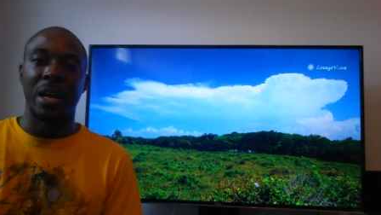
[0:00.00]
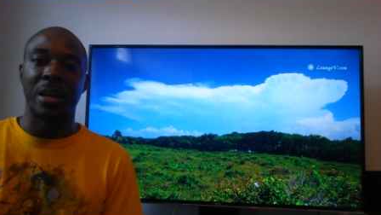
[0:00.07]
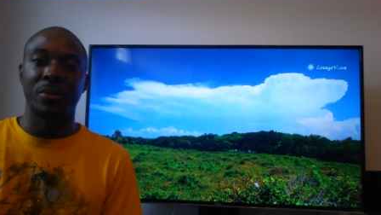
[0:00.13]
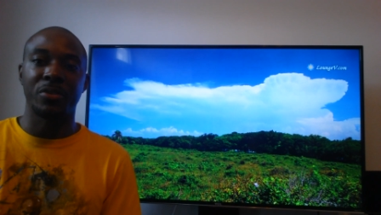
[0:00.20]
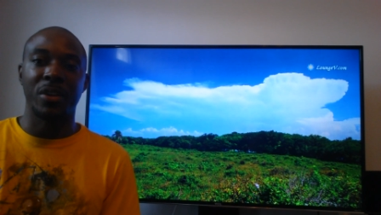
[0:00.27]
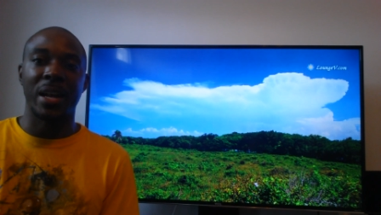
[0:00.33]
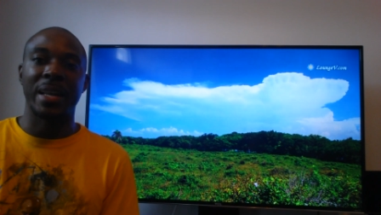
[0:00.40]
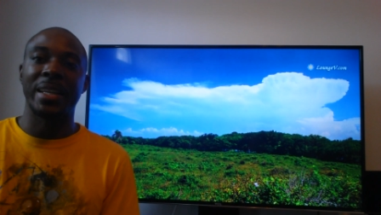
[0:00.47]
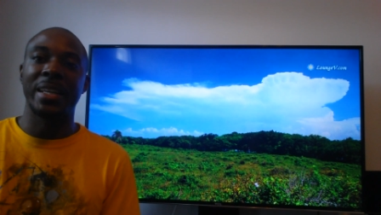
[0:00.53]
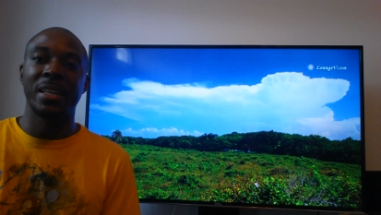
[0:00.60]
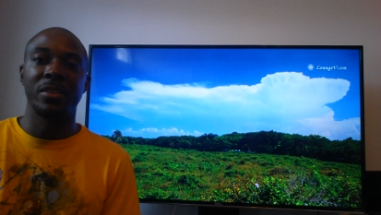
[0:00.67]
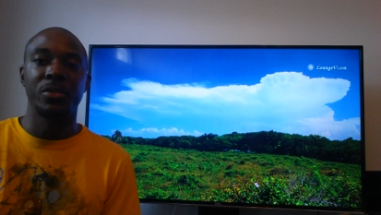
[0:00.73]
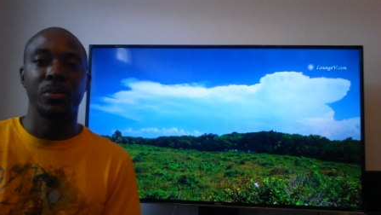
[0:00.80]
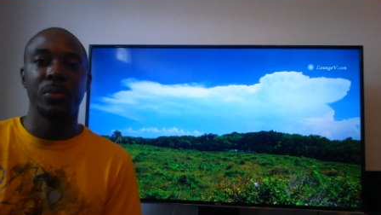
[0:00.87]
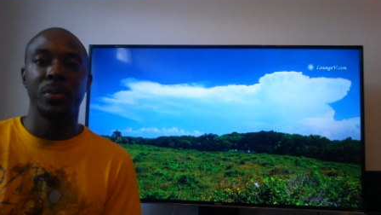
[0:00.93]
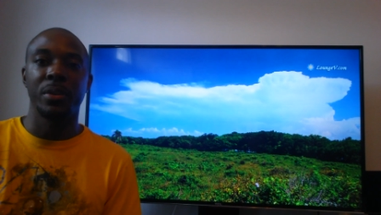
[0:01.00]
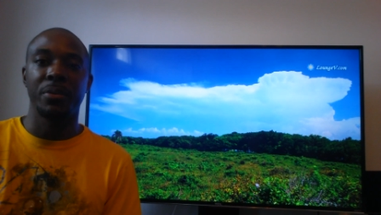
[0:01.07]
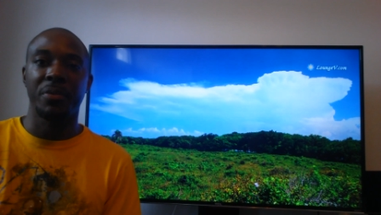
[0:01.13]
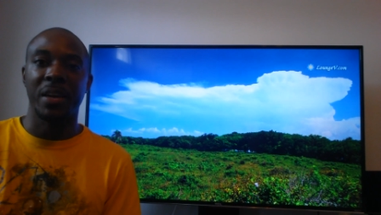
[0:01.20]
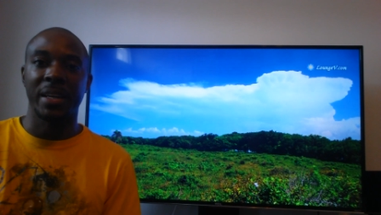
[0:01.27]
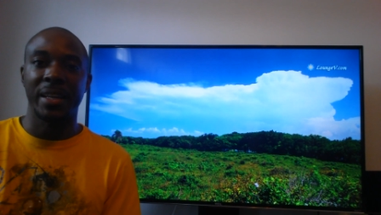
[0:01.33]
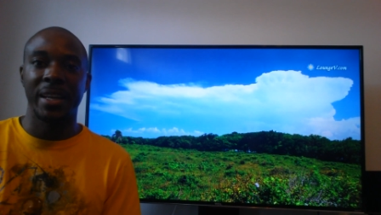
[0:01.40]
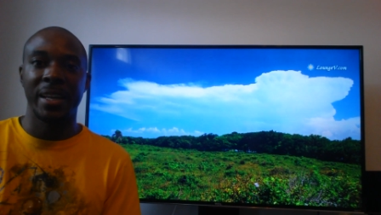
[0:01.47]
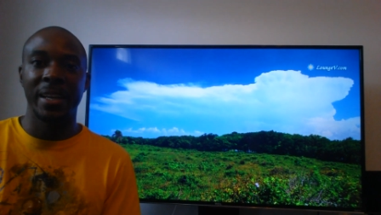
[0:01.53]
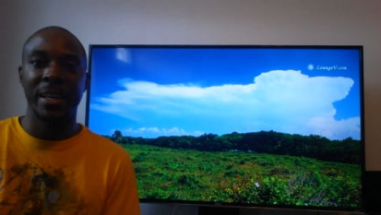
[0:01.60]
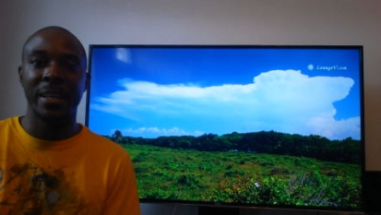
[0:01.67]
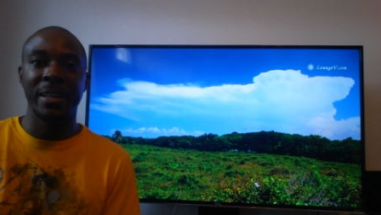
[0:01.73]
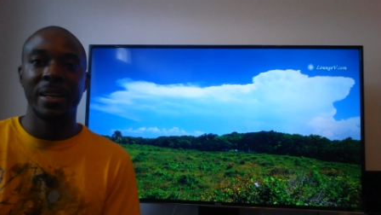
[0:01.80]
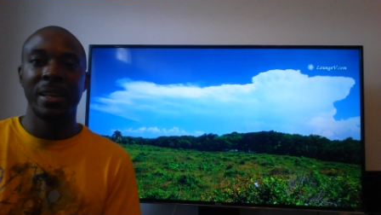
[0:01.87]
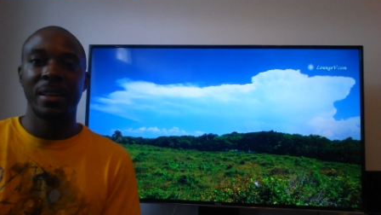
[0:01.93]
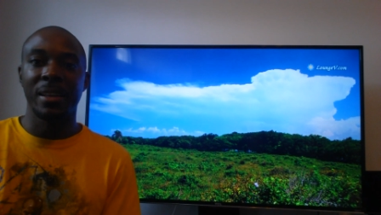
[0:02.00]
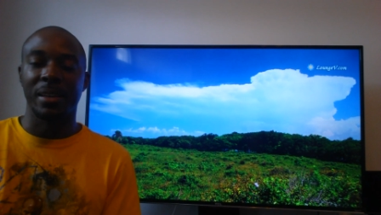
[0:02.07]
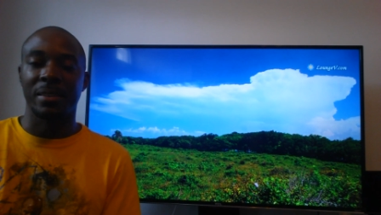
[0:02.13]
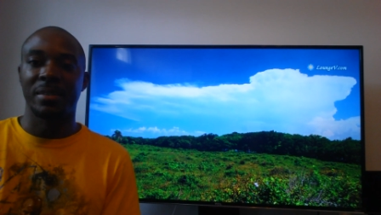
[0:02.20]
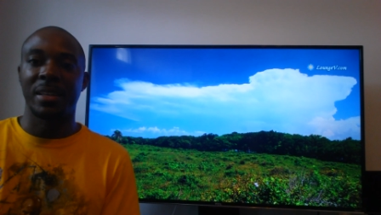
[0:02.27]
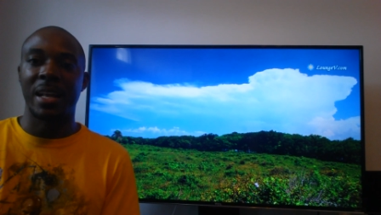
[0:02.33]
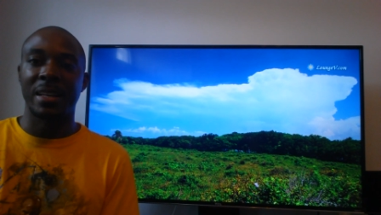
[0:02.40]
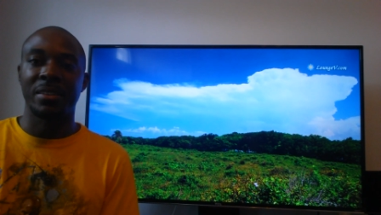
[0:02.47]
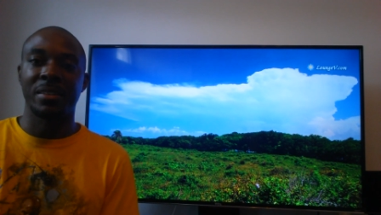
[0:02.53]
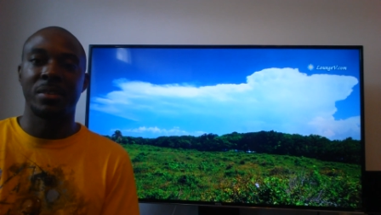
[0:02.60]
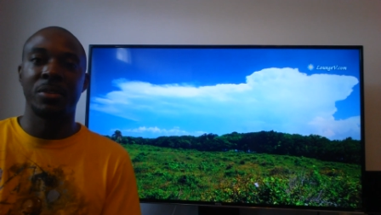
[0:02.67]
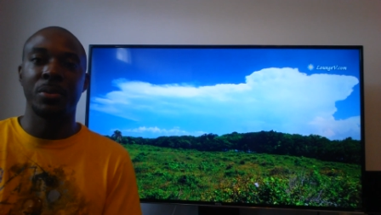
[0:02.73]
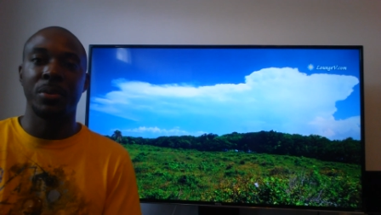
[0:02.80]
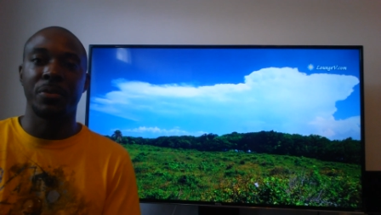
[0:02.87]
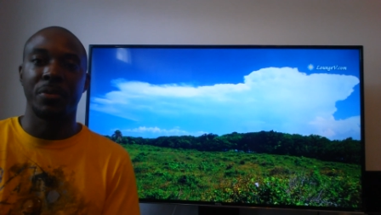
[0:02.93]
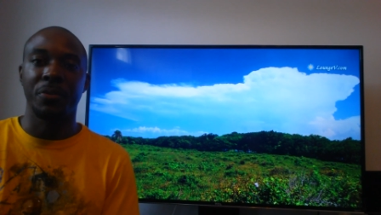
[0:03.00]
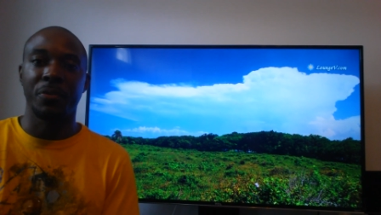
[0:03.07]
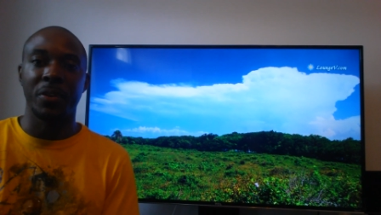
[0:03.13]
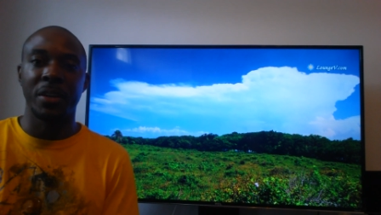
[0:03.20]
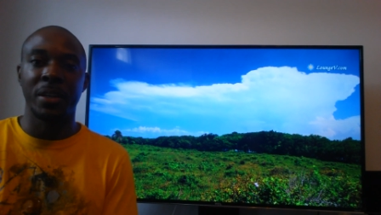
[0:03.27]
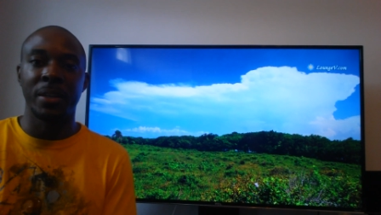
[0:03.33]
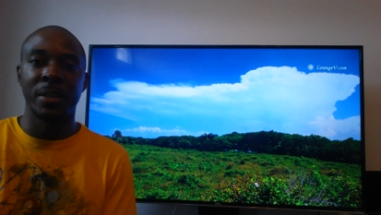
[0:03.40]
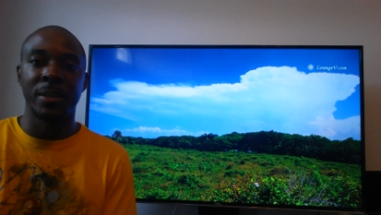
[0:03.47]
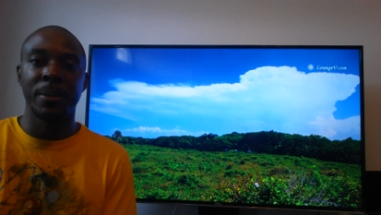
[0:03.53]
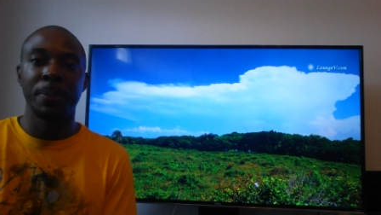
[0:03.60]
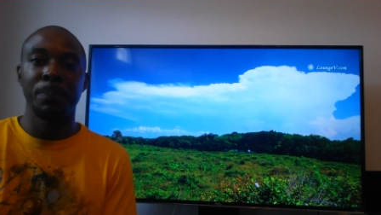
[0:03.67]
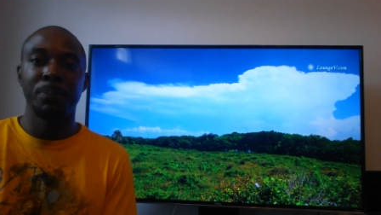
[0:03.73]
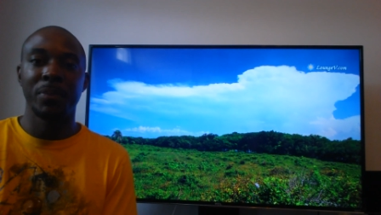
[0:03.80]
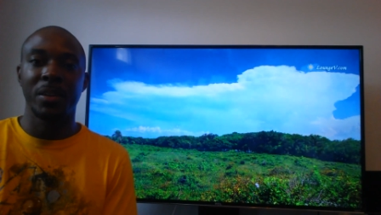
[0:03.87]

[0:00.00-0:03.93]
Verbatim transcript: I'll try to get to it if I can. Like I said, I just do it for fun.